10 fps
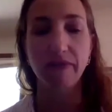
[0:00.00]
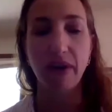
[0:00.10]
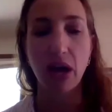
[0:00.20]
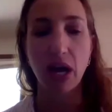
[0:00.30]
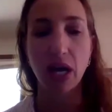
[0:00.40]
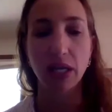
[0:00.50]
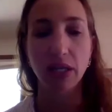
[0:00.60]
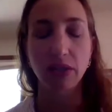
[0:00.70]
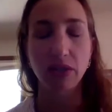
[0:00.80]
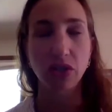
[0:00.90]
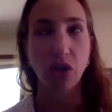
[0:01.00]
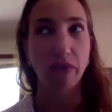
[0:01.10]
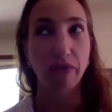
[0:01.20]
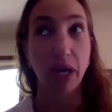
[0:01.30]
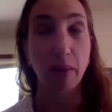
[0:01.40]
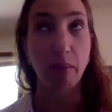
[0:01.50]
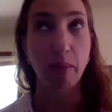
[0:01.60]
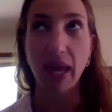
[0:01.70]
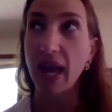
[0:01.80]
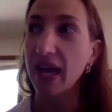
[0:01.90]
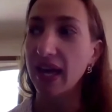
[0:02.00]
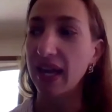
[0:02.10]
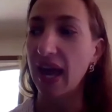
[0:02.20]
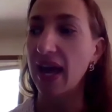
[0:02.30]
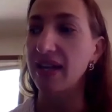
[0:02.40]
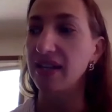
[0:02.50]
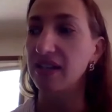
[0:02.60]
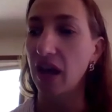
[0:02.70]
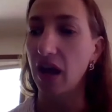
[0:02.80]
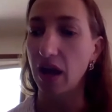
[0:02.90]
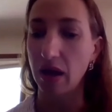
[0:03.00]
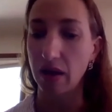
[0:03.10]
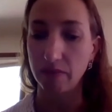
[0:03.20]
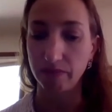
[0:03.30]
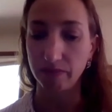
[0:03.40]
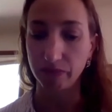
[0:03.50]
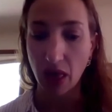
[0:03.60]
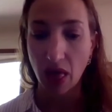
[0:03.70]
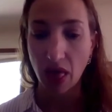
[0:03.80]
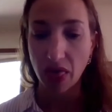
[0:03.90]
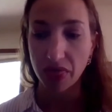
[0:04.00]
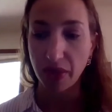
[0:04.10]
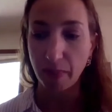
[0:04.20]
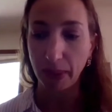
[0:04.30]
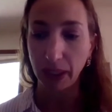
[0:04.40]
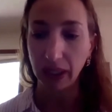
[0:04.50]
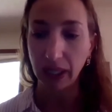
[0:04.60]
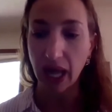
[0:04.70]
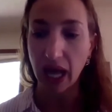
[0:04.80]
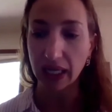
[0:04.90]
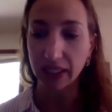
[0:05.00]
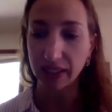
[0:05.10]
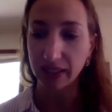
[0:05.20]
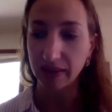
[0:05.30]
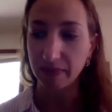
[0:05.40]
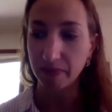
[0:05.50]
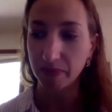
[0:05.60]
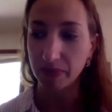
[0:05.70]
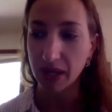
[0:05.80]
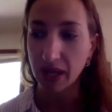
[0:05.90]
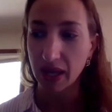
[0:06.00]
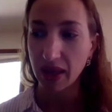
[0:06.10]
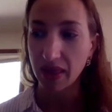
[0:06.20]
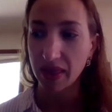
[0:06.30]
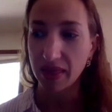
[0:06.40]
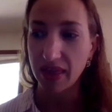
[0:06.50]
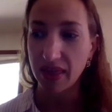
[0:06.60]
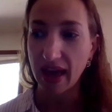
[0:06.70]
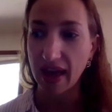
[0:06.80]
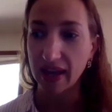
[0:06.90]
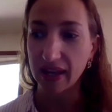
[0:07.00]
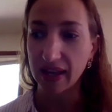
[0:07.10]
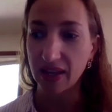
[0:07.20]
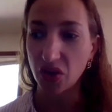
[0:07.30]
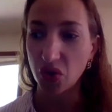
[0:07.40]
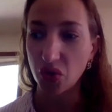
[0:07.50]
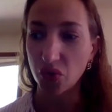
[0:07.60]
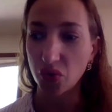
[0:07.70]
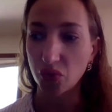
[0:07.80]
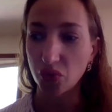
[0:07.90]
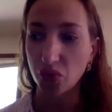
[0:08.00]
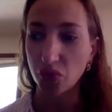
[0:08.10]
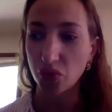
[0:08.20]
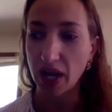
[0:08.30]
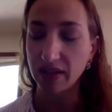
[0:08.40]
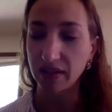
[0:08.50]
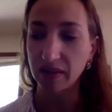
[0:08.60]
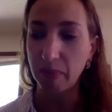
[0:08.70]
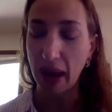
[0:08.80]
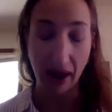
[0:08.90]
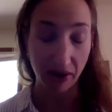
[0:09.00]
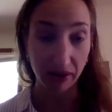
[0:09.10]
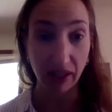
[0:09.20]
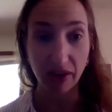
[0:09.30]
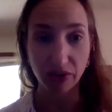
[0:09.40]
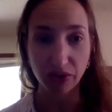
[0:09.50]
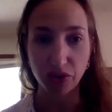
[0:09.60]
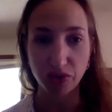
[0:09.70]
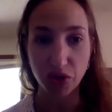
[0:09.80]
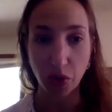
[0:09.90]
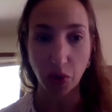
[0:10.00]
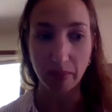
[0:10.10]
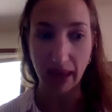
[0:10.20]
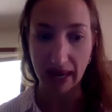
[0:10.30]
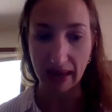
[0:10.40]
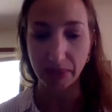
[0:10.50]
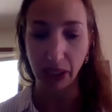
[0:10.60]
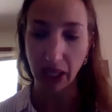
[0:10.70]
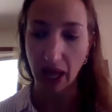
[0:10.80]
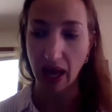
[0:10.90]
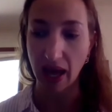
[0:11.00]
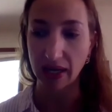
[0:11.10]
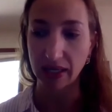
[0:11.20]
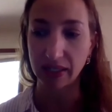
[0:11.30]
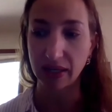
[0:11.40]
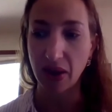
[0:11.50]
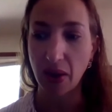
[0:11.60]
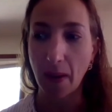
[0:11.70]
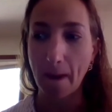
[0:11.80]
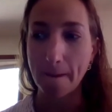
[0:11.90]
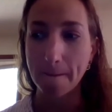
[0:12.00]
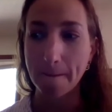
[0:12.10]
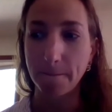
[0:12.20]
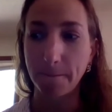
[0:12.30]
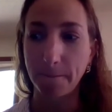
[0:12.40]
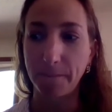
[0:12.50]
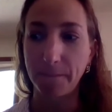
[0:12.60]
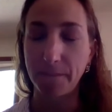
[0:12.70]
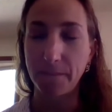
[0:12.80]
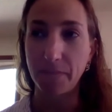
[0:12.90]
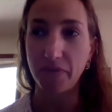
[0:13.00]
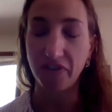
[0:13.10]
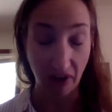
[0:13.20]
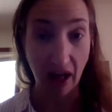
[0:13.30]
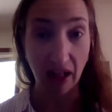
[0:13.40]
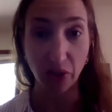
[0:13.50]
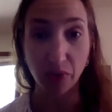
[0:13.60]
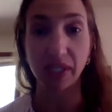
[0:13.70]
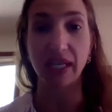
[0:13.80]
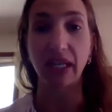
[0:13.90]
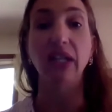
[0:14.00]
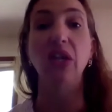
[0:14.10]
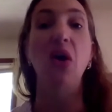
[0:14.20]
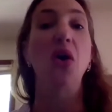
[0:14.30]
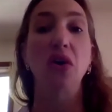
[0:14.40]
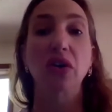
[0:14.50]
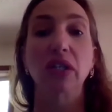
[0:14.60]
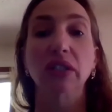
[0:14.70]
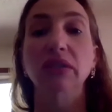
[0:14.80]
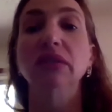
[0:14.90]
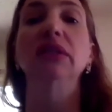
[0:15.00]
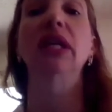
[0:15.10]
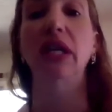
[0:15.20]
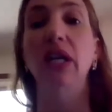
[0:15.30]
I would define just off the top of my head as the plot that runs parallel to your main plot, follows it along